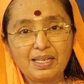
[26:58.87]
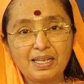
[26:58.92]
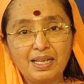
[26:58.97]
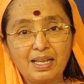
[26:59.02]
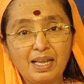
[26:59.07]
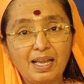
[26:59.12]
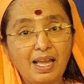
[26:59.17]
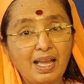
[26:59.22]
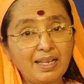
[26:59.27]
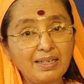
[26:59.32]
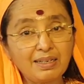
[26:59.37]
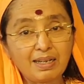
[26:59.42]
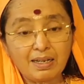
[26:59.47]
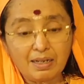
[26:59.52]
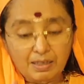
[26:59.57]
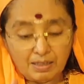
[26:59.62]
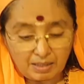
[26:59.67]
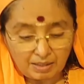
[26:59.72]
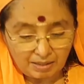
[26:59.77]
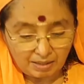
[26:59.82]
And
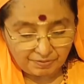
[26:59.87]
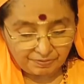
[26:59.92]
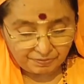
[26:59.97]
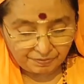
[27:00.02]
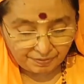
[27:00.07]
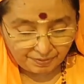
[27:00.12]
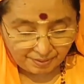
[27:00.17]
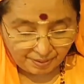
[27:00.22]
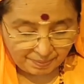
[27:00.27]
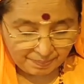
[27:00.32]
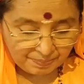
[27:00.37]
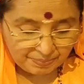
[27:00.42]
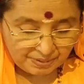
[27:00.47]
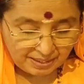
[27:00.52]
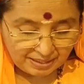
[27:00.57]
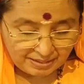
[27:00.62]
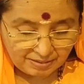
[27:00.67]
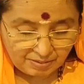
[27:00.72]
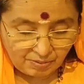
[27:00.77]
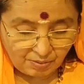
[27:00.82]
from
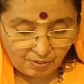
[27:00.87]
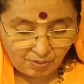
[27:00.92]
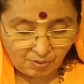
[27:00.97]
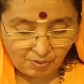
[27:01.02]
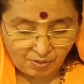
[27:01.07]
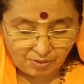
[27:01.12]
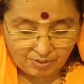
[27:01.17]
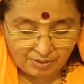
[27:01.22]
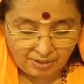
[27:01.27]
then on,